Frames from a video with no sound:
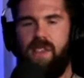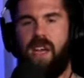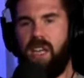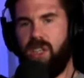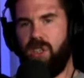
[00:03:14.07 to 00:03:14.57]
and
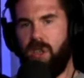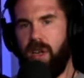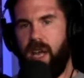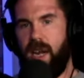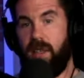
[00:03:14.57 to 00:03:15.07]
they can just
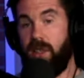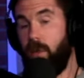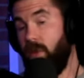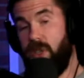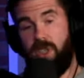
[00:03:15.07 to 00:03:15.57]
look at it and say,
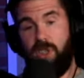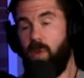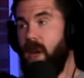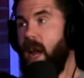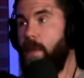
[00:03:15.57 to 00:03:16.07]
well, this is
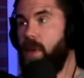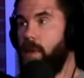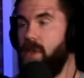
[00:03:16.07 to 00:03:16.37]
what happened.